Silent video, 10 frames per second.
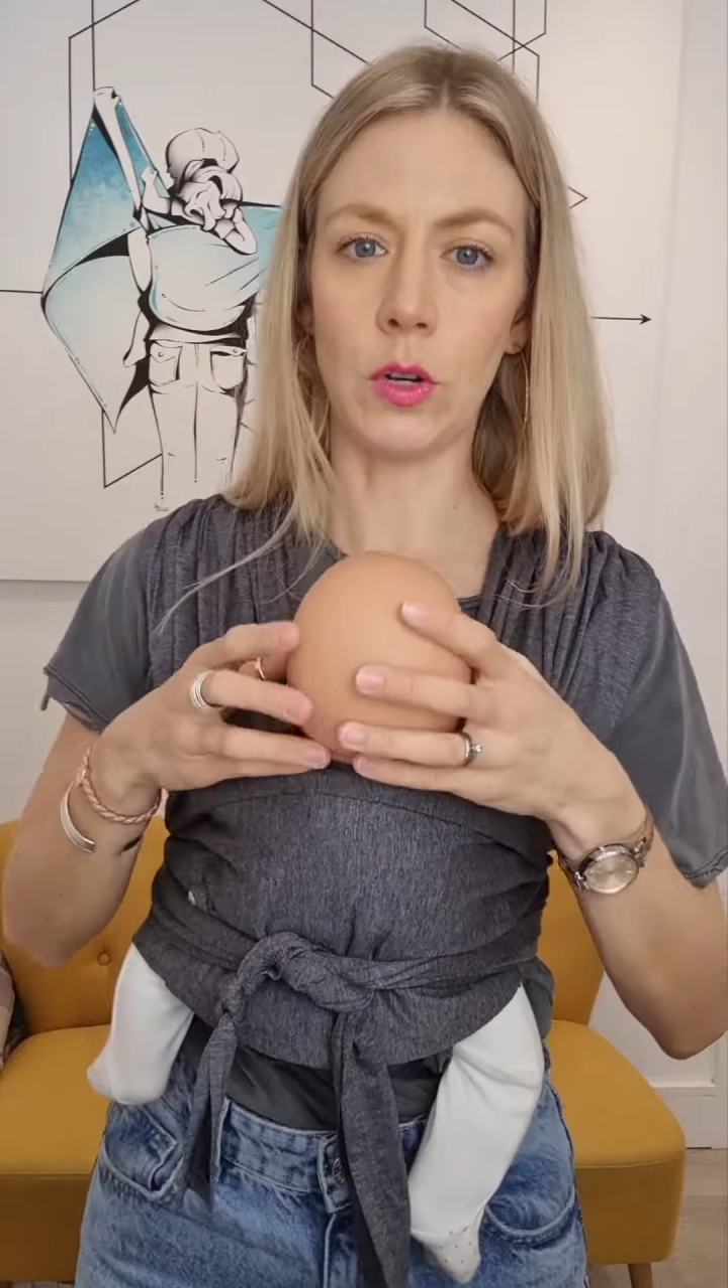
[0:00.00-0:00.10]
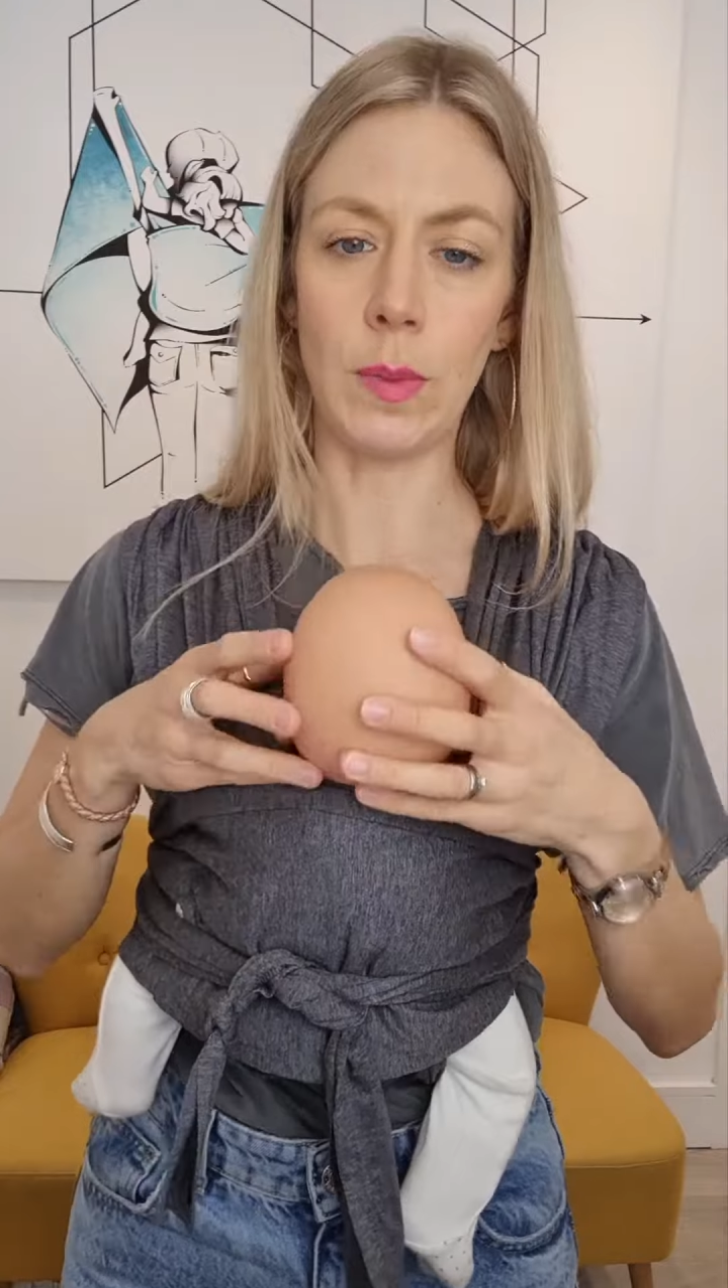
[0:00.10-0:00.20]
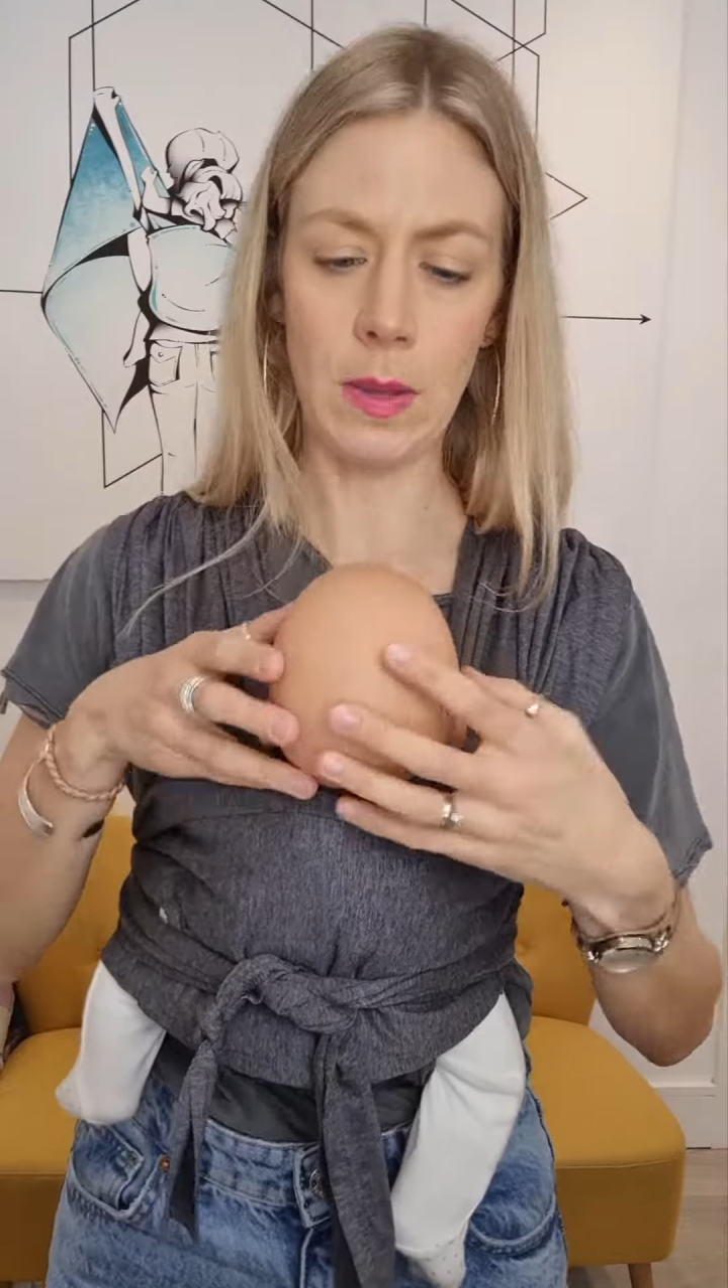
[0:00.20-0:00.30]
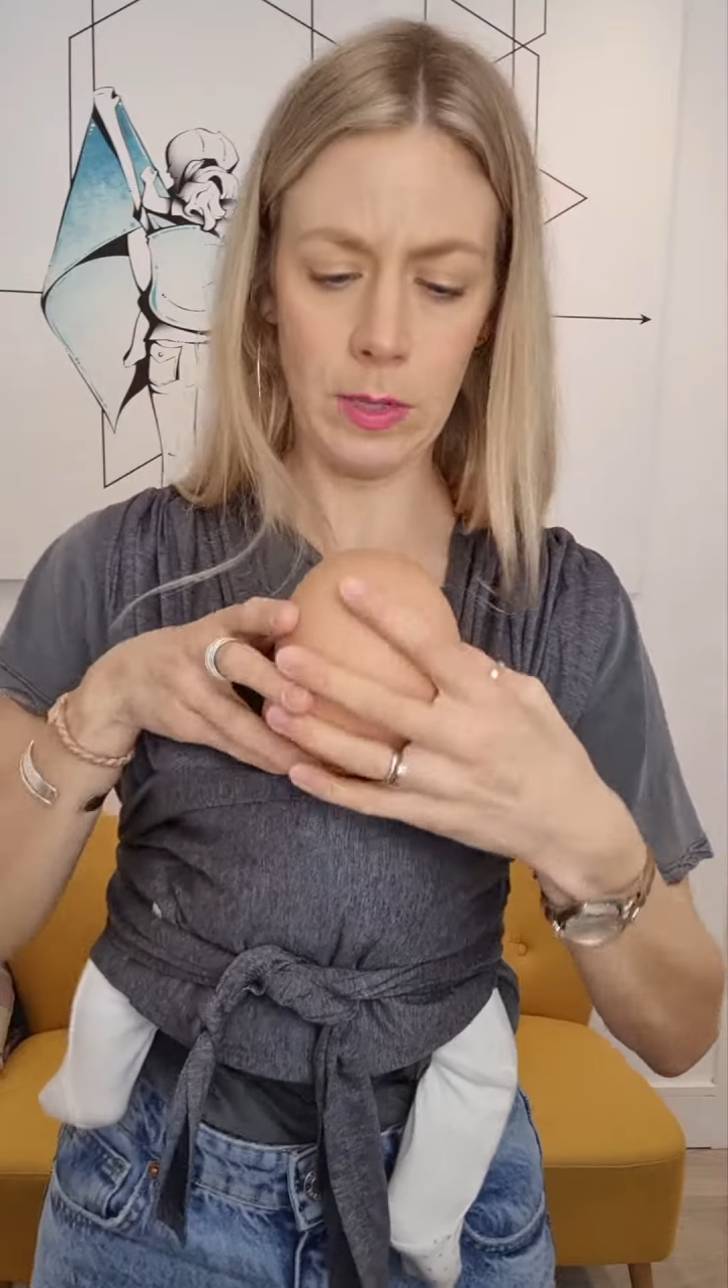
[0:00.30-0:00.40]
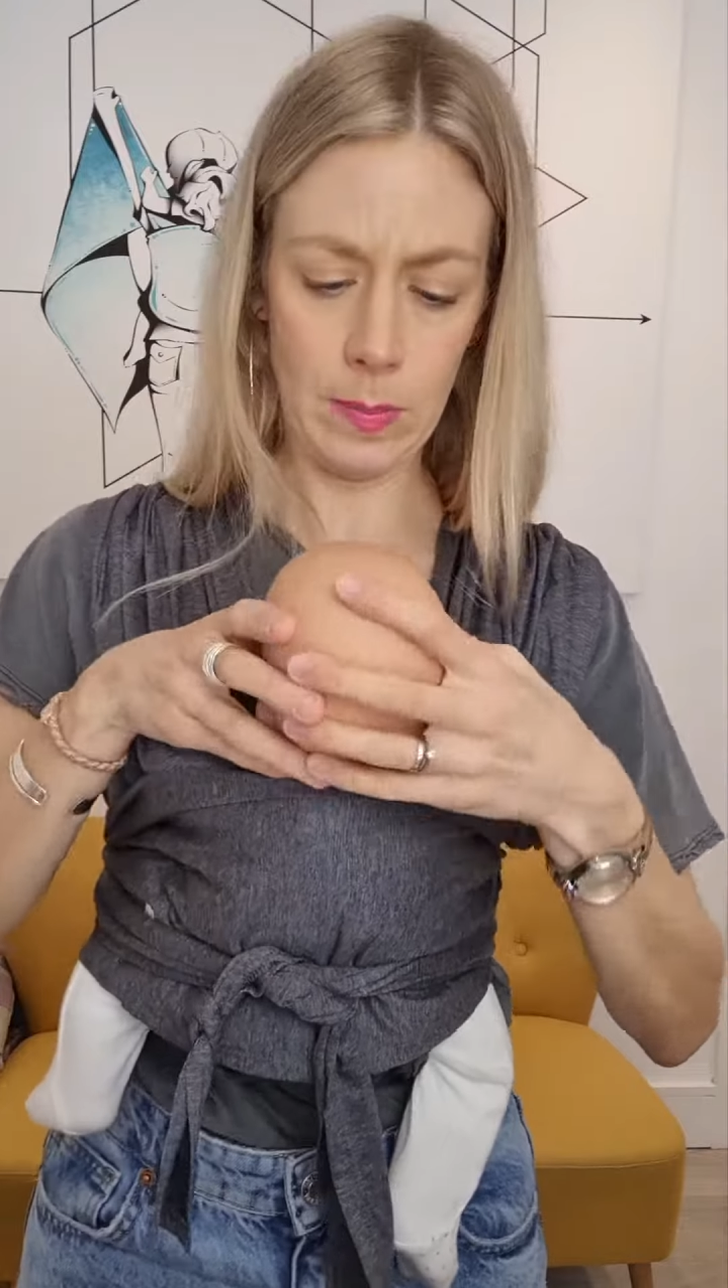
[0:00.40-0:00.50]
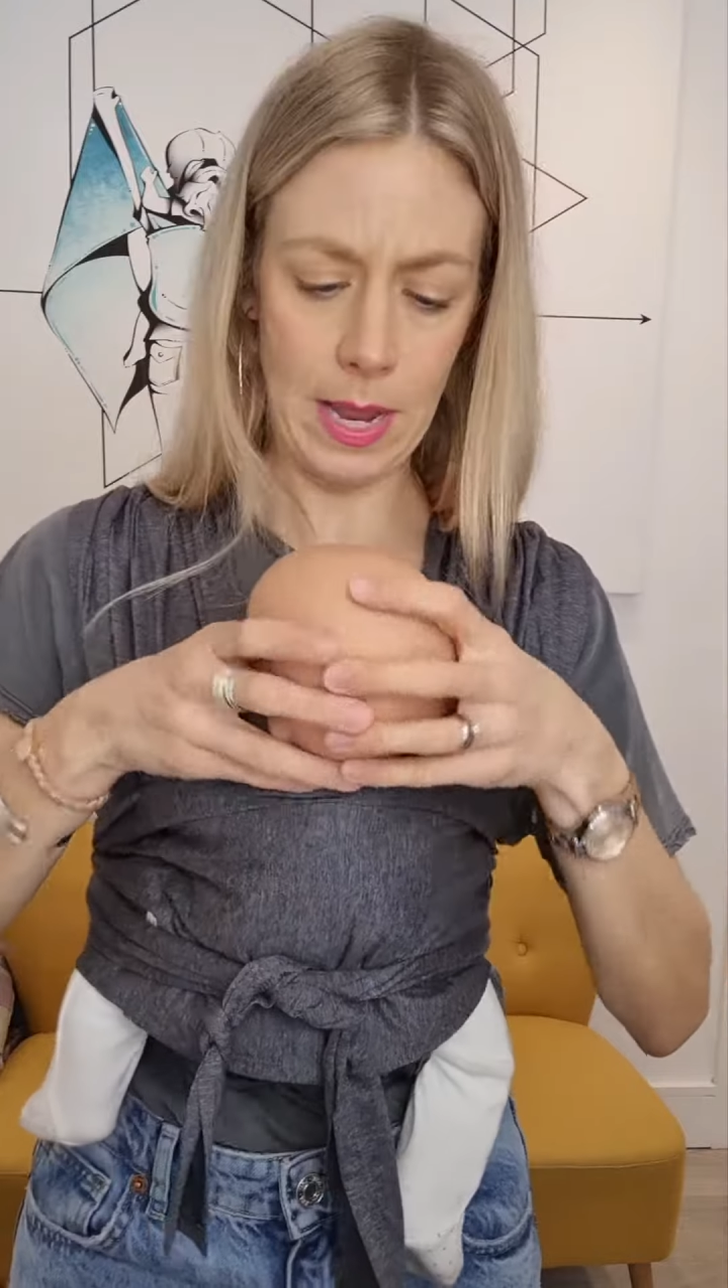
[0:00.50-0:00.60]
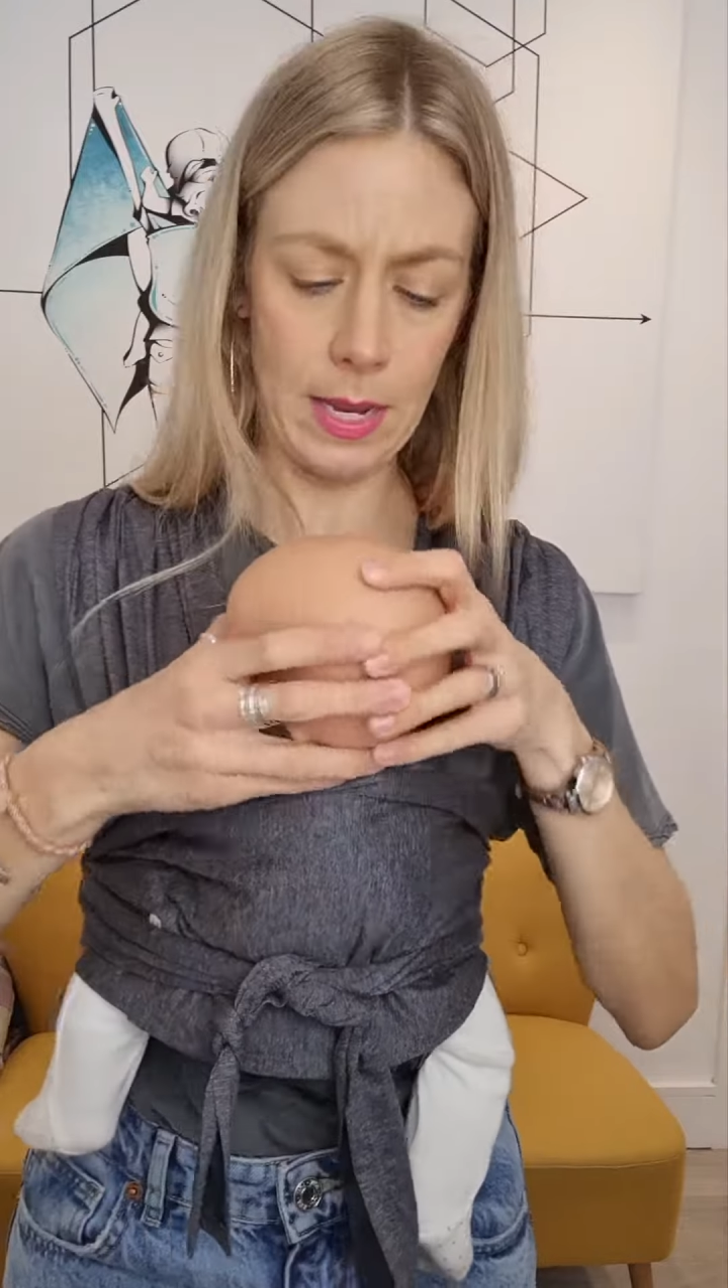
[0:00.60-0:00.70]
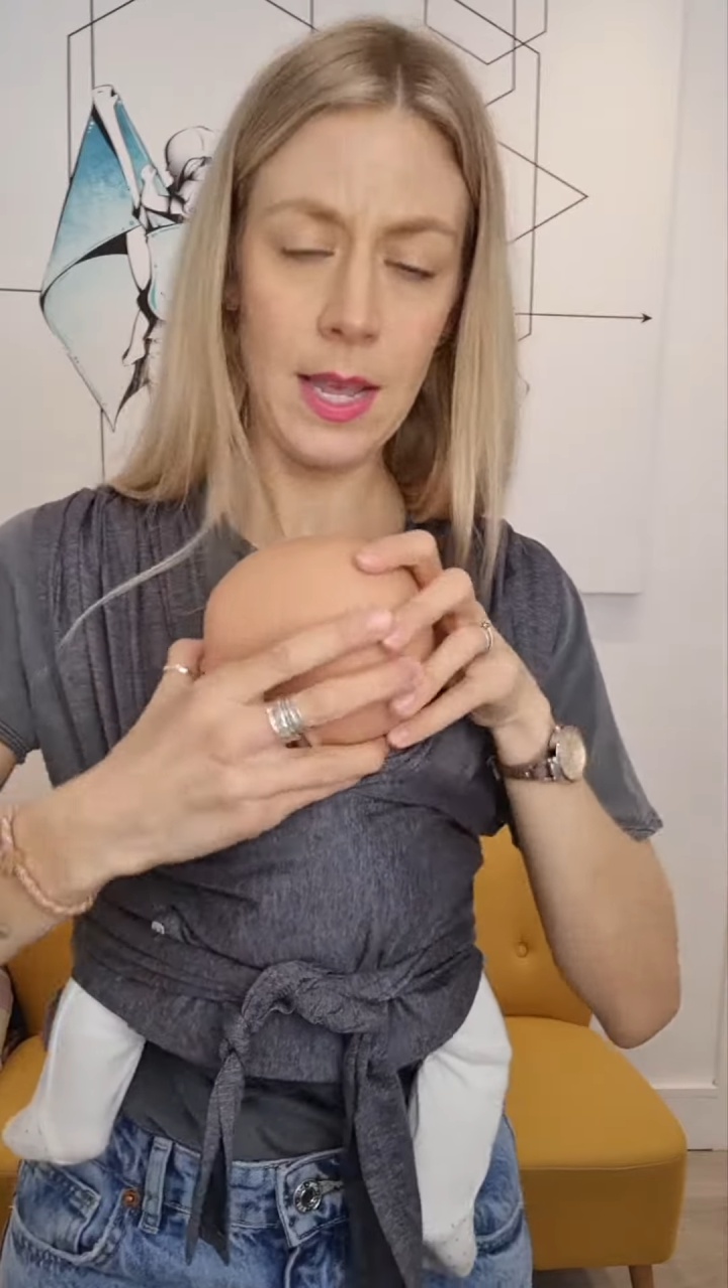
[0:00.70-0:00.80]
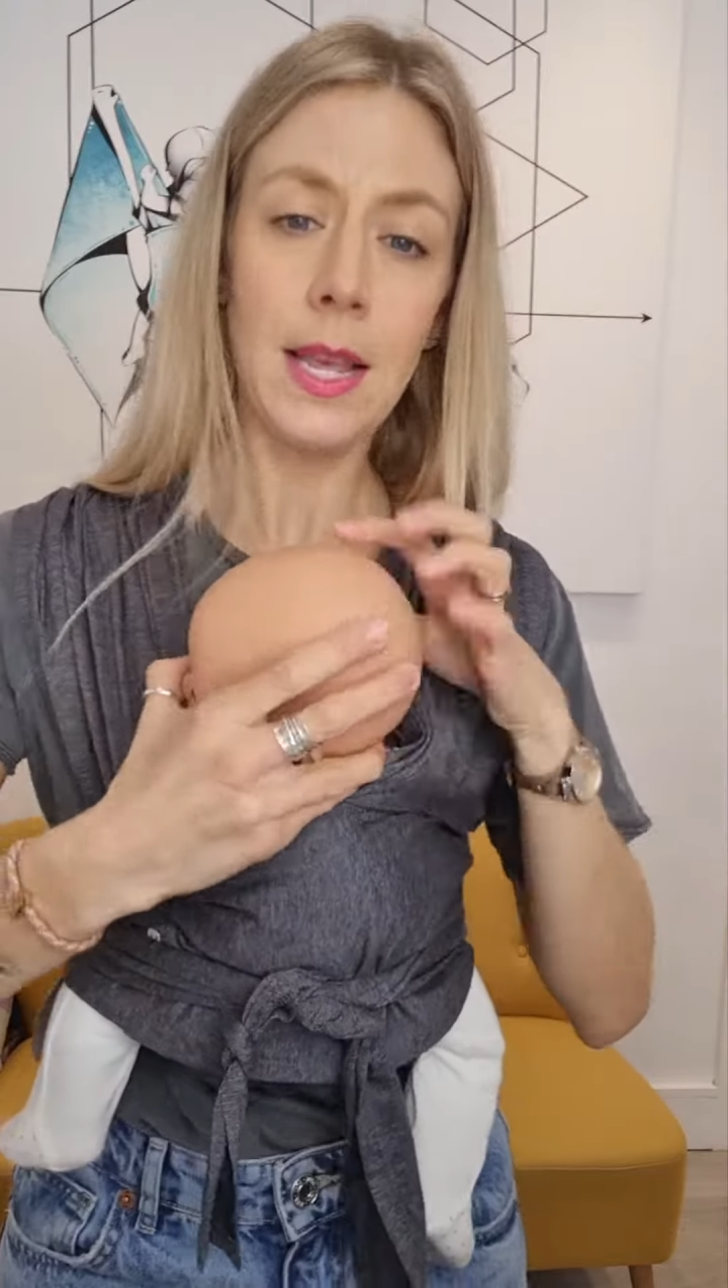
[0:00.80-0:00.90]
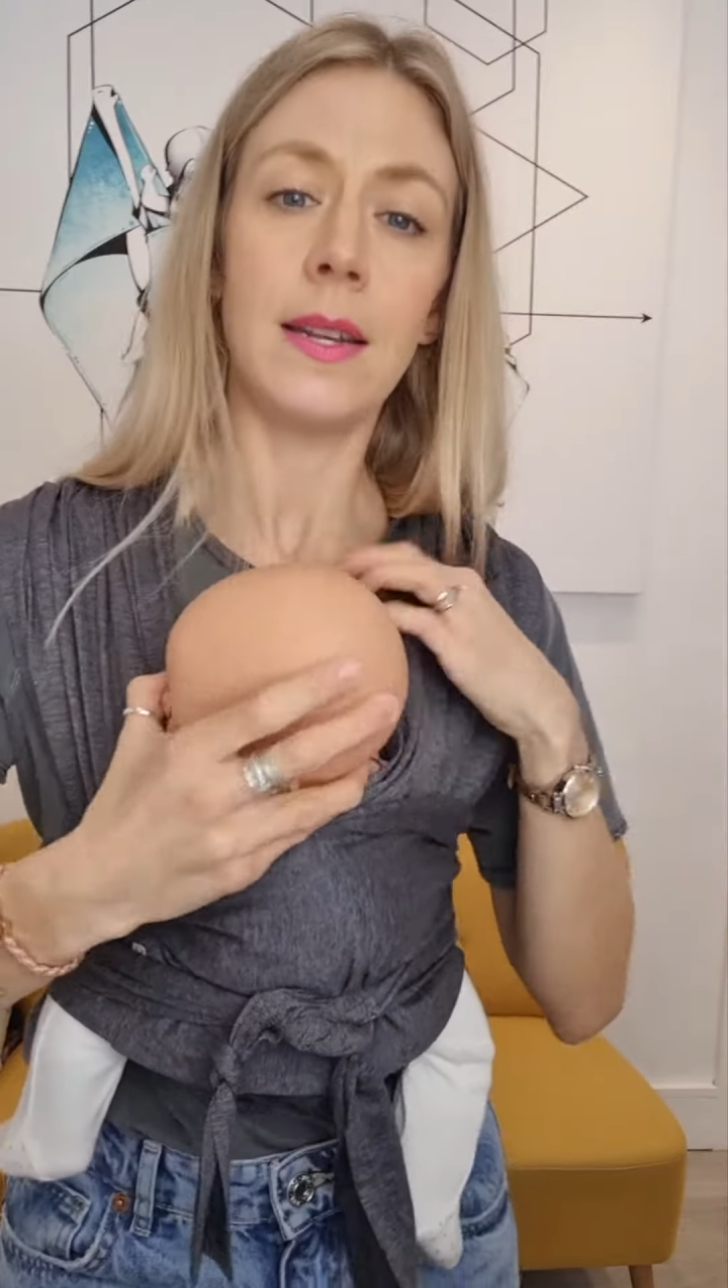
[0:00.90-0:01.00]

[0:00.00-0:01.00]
your baby's back.